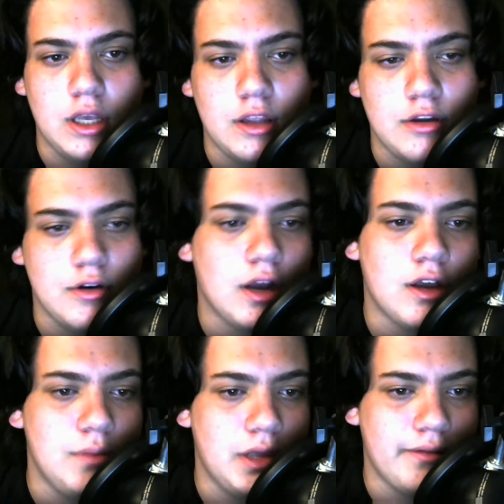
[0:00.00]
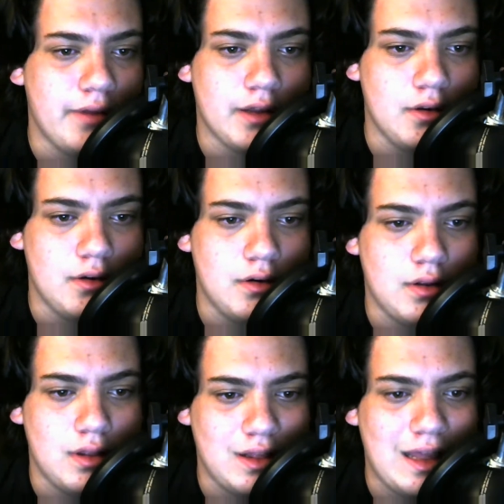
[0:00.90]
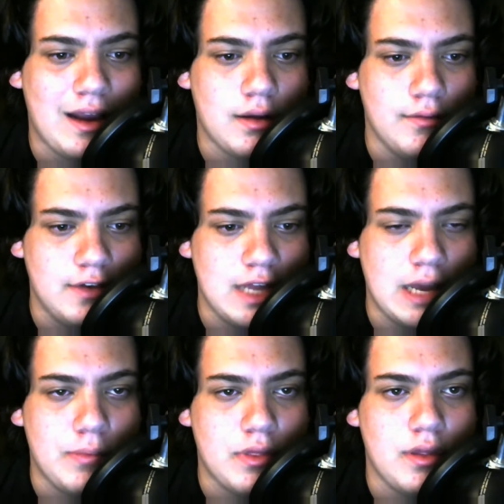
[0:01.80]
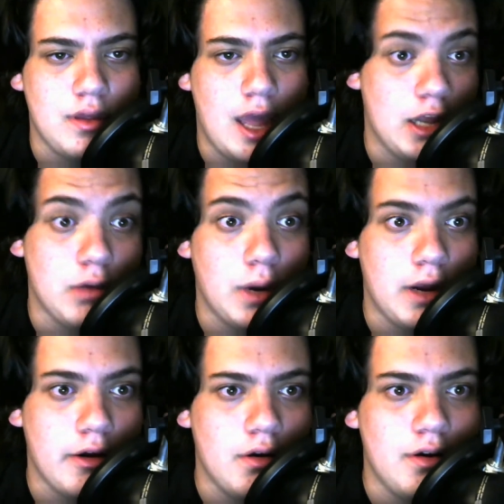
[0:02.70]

You're not going to be able to attack their lack of depth anywhere,